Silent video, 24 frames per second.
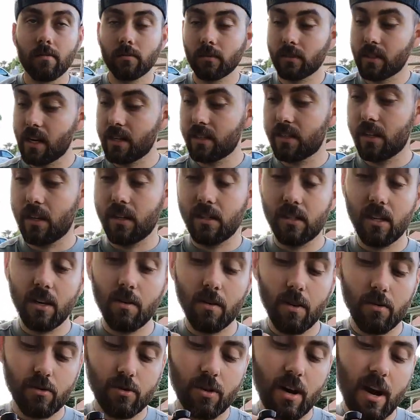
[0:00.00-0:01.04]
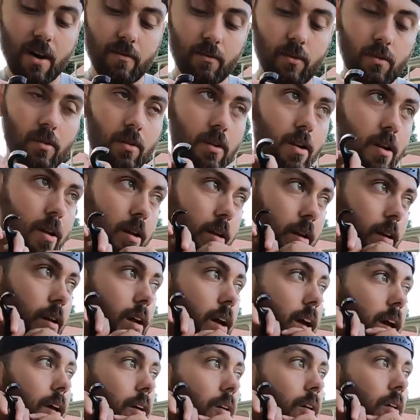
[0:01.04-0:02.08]
It has like zero travel
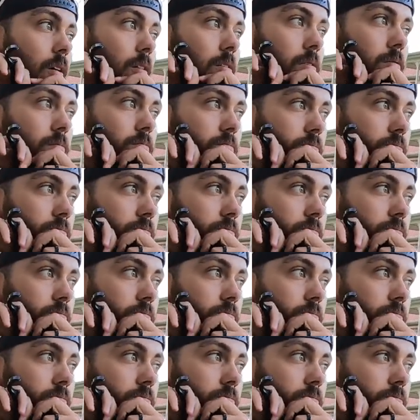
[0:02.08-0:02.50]
at all.